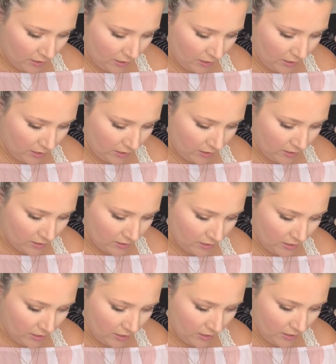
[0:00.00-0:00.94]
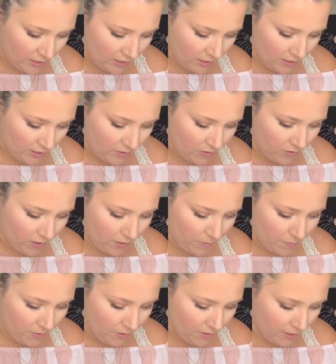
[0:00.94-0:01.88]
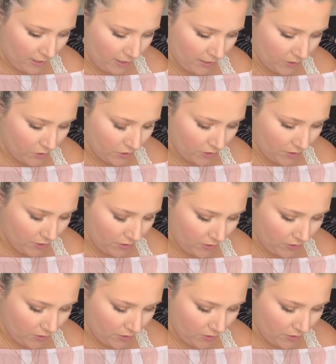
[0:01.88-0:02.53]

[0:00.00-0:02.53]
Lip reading: and I grab the lash.